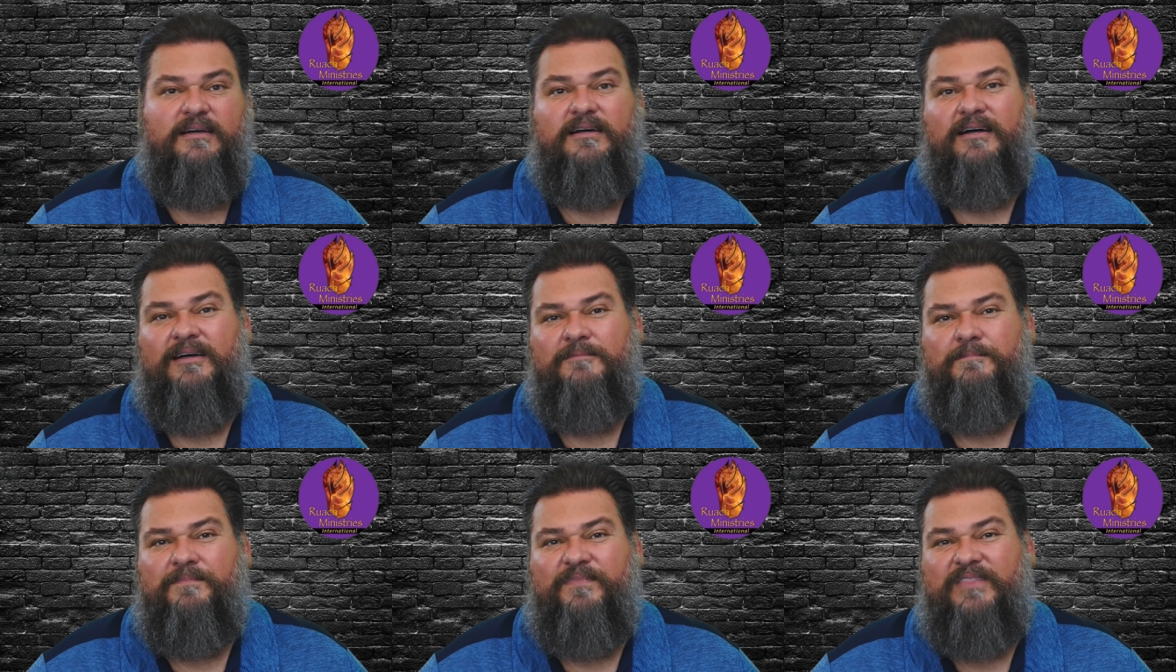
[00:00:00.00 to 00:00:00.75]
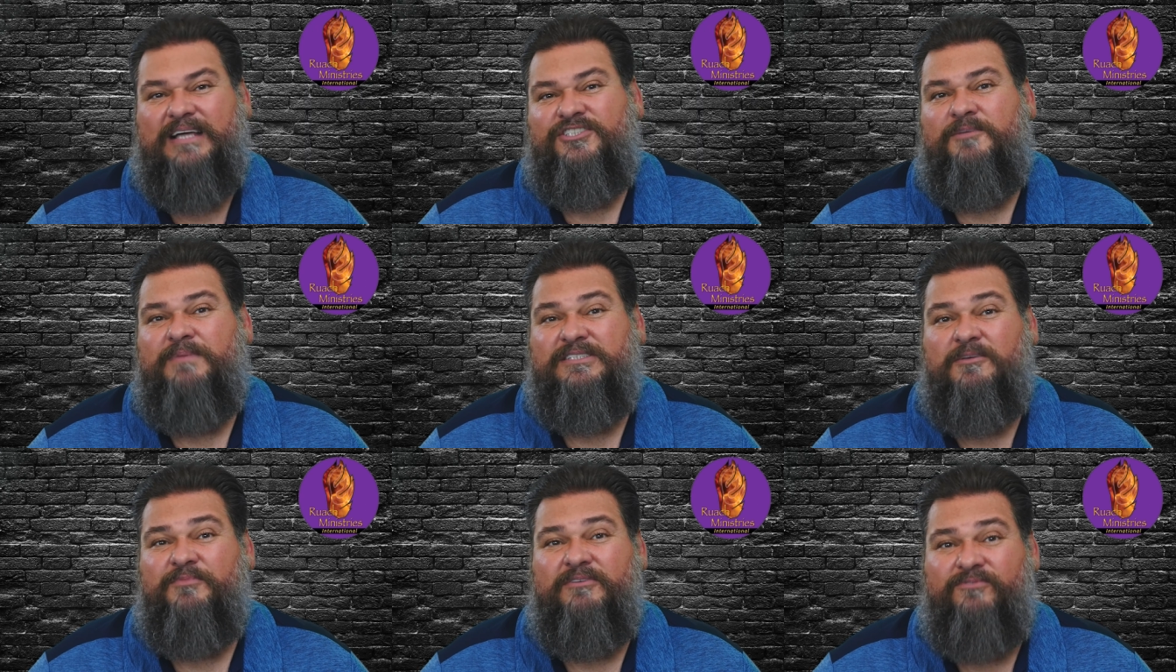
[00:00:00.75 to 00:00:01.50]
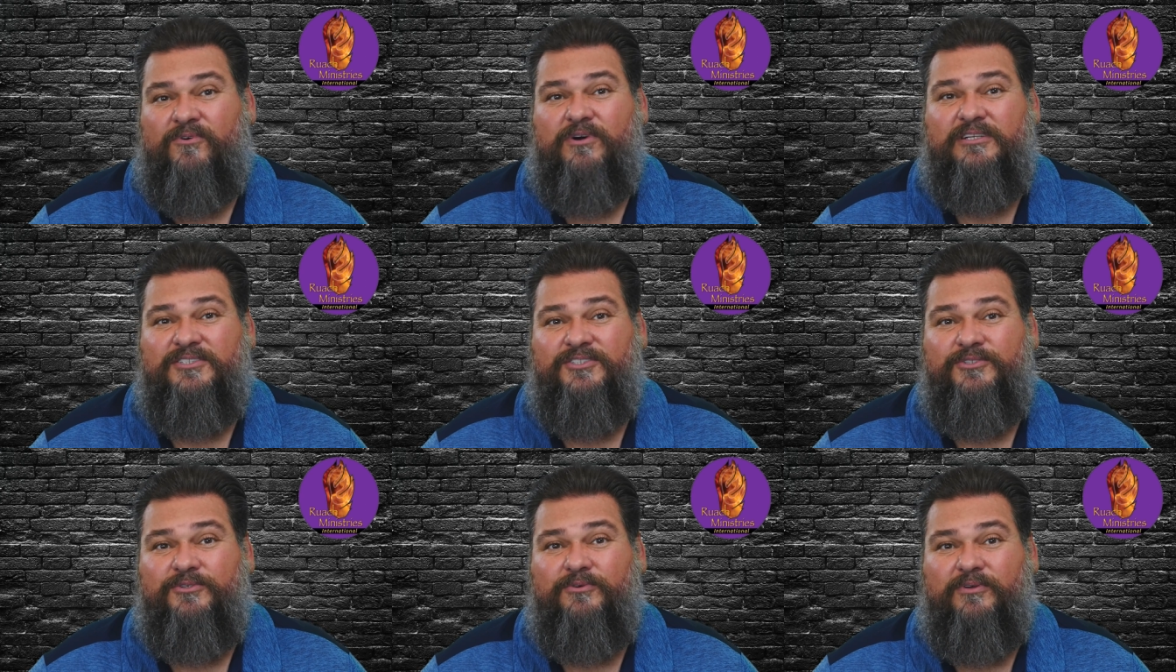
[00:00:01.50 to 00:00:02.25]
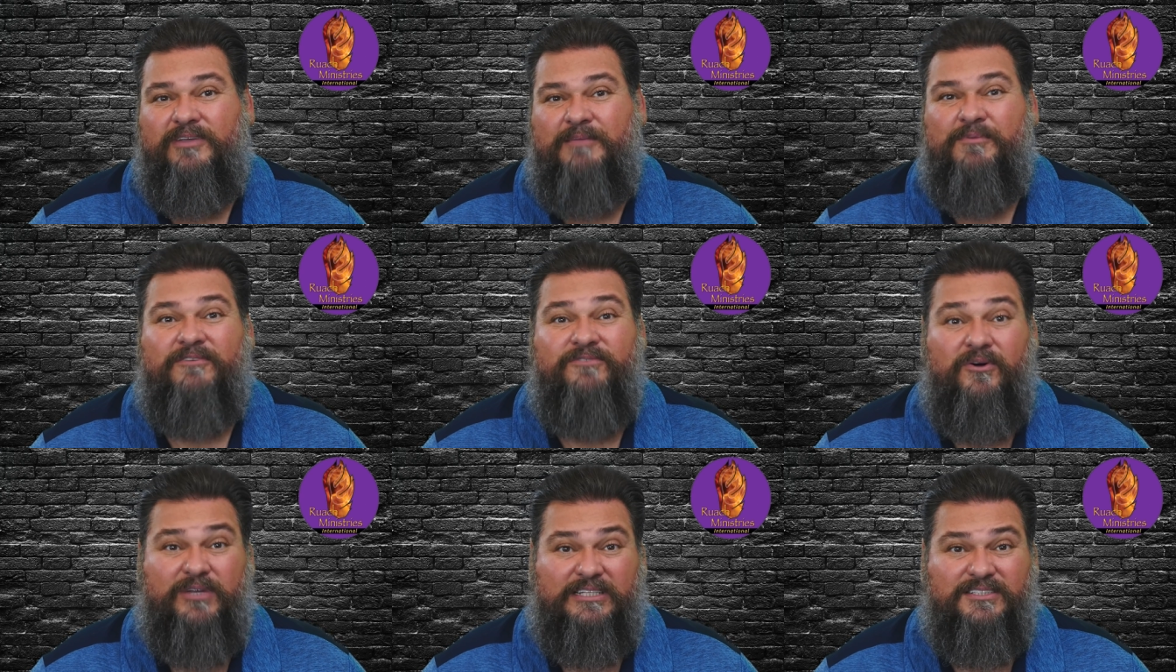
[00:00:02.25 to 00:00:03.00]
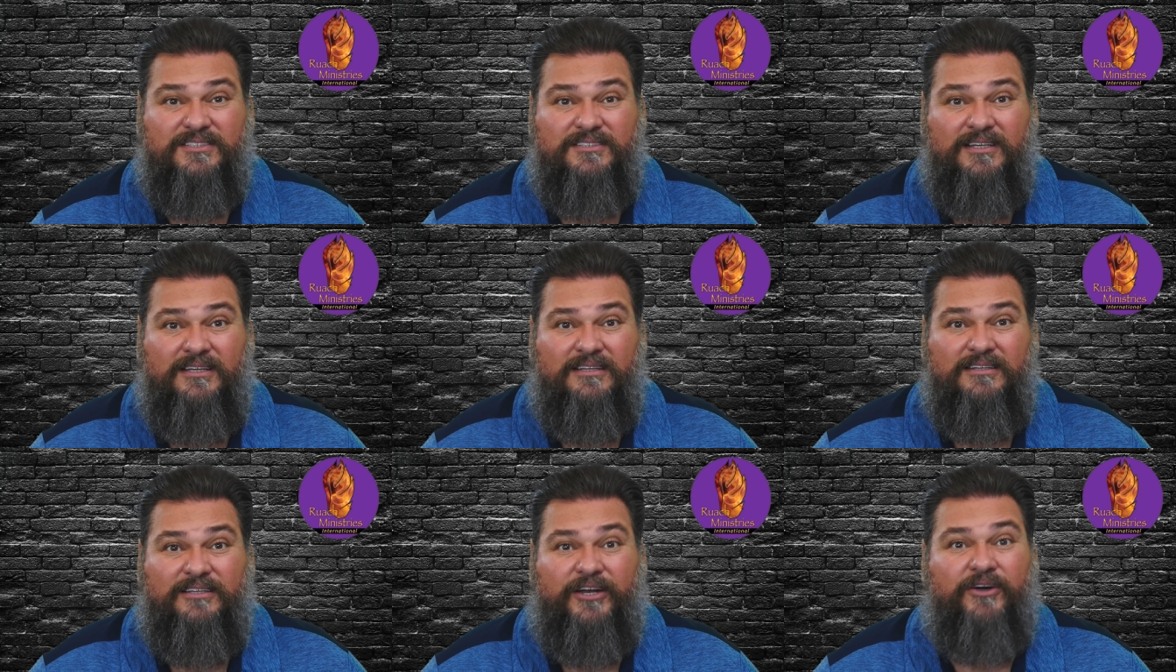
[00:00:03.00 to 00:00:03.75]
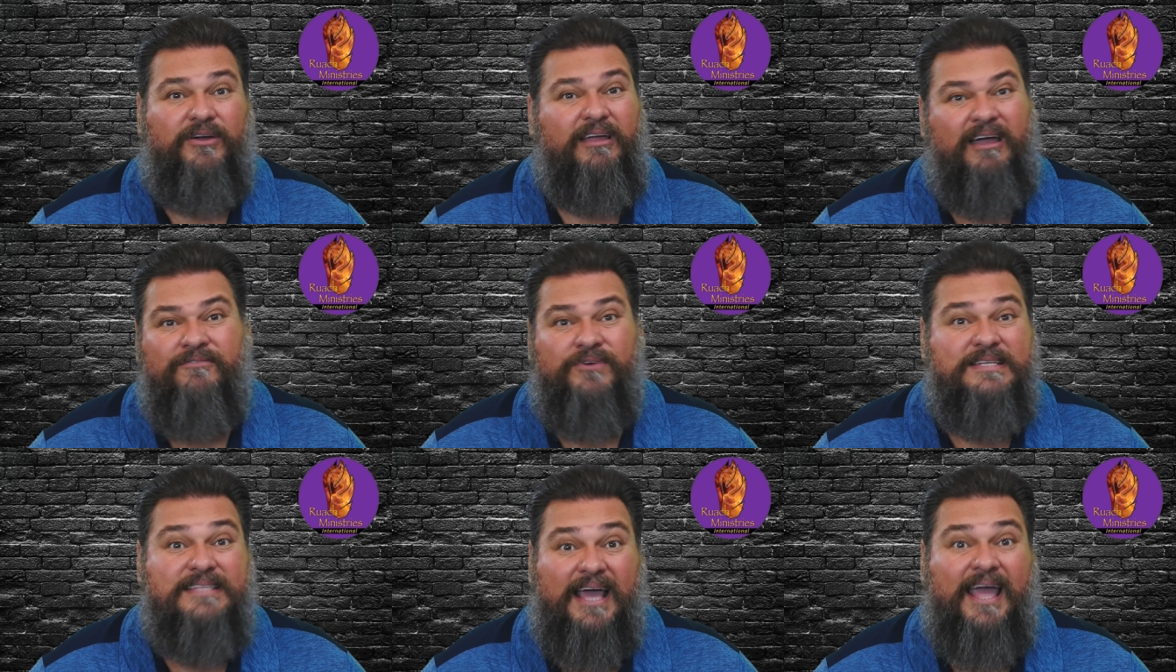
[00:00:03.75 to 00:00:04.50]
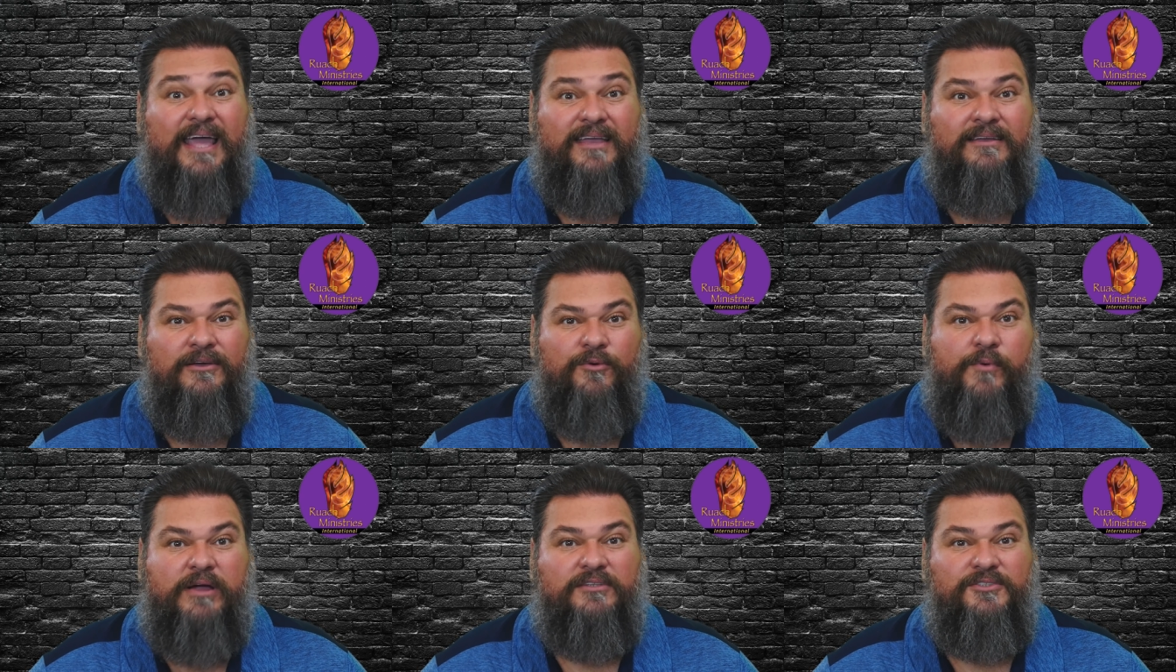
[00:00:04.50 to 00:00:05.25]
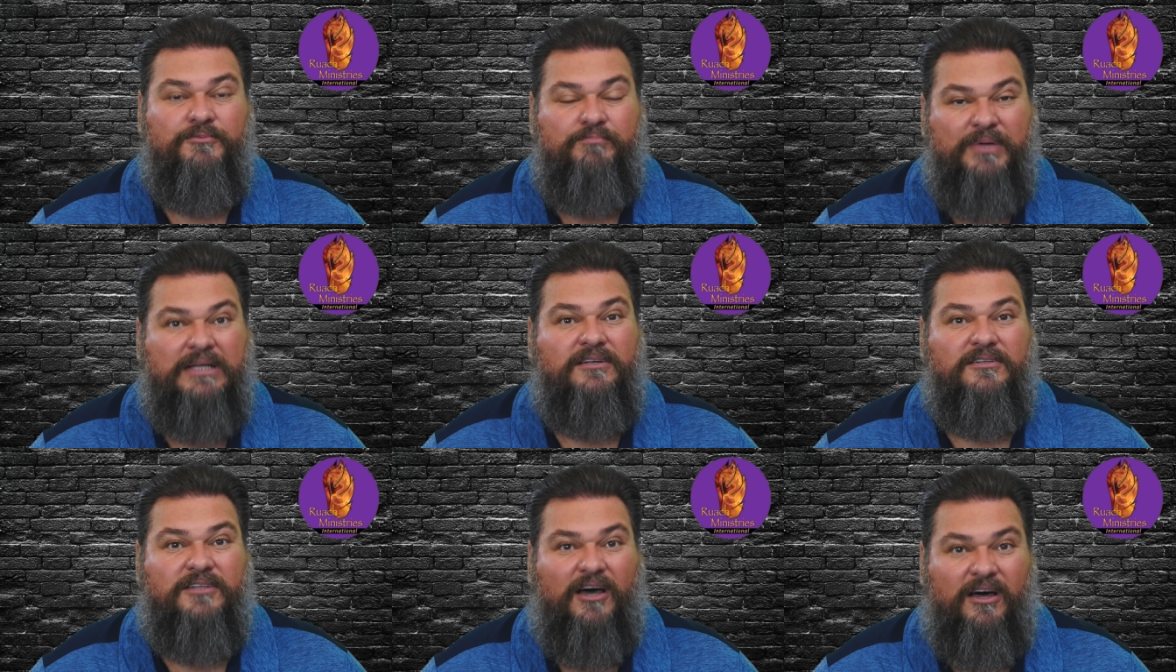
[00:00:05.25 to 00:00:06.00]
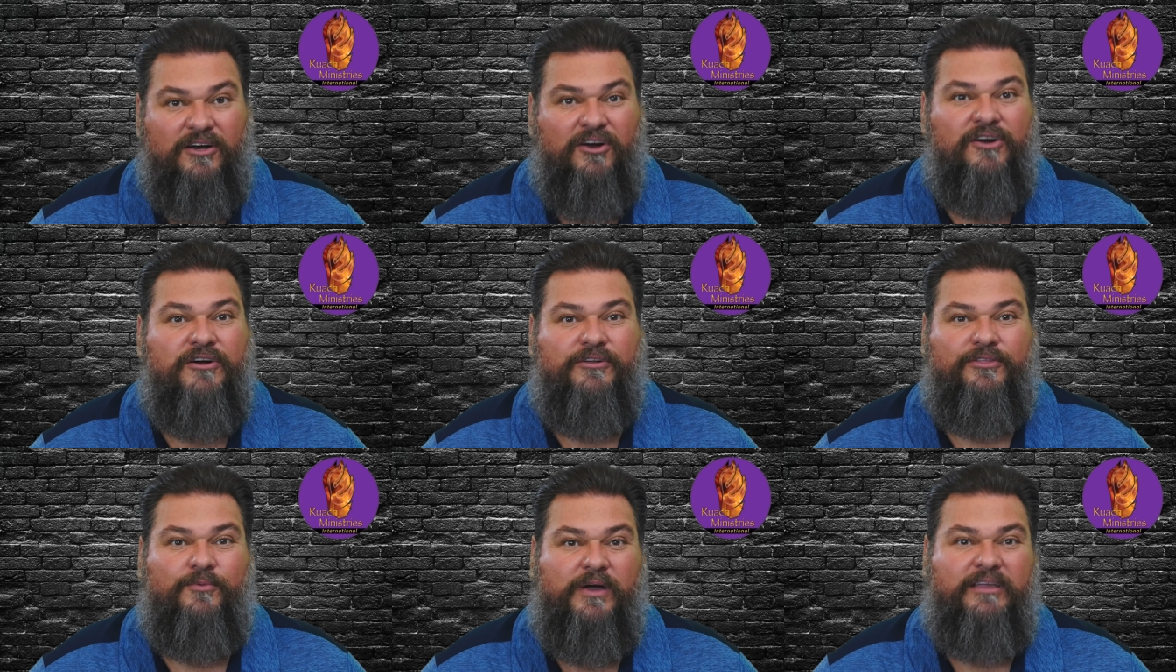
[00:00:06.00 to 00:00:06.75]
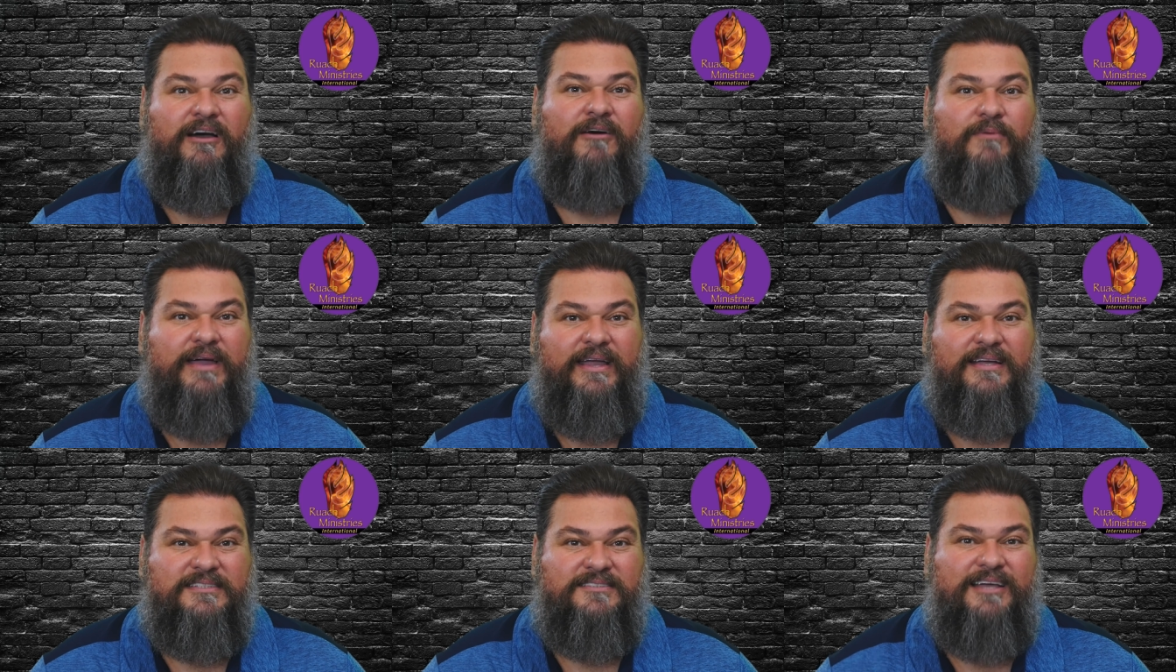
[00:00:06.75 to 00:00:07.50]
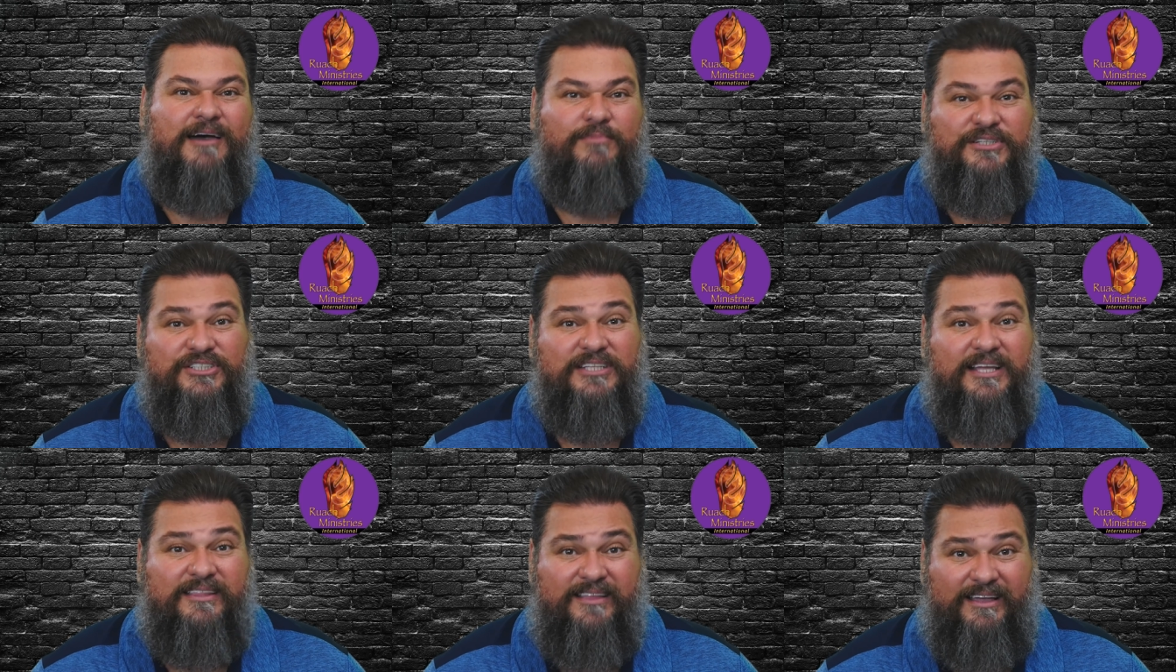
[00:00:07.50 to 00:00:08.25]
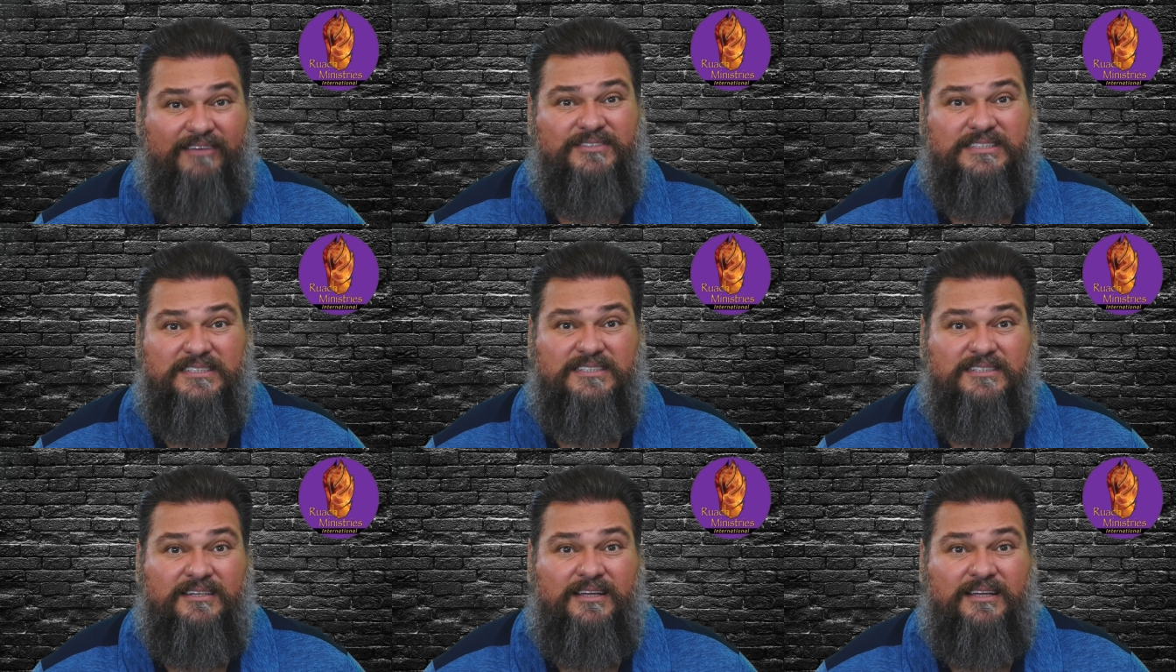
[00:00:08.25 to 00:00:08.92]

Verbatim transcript: Um, that should be something for us to keep our focus. You know, every day we are to build on earth what Yahweh established in the heavens.